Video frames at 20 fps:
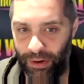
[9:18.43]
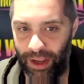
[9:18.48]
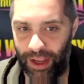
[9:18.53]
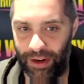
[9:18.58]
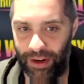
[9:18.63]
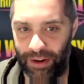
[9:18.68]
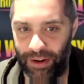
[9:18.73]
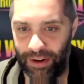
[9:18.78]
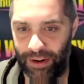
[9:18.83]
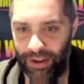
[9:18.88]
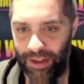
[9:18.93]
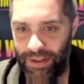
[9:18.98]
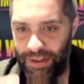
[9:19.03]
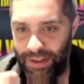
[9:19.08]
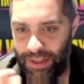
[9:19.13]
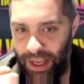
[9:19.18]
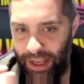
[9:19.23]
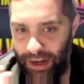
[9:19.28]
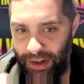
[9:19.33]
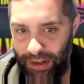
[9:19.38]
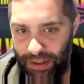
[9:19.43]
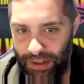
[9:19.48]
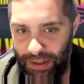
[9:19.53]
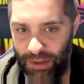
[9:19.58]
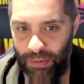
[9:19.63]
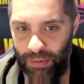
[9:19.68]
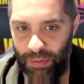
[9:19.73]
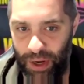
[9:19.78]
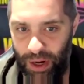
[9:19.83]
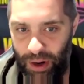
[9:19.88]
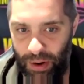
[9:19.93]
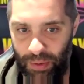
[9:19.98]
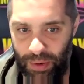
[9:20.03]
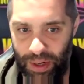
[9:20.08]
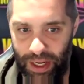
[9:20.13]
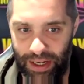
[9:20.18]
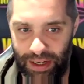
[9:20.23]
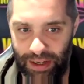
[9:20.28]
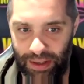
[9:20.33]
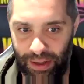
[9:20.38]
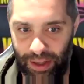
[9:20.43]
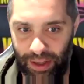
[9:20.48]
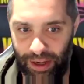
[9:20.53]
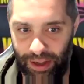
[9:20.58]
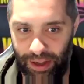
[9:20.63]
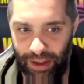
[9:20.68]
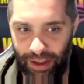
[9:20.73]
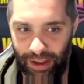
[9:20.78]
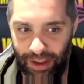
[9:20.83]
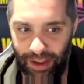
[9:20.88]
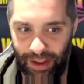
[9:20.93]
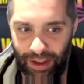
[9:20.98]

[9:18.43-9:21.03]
and instead just need to like